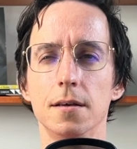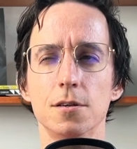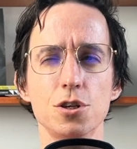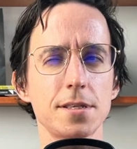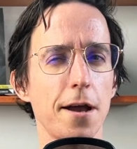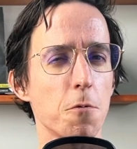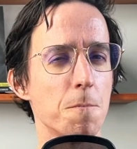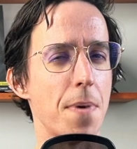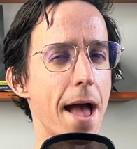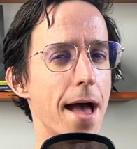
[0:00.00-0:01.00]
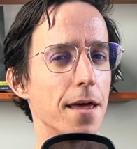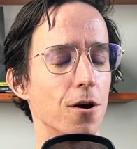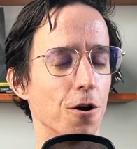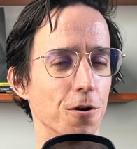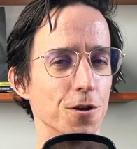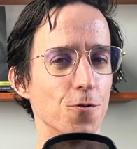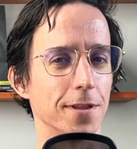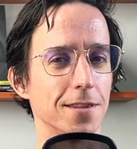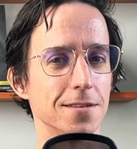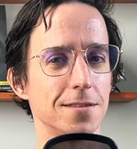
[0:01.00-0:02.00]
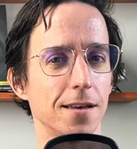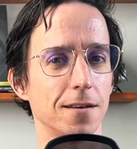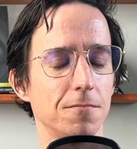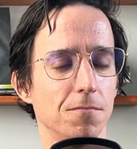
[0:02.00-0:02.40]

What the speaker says: just how bad are you at this thing?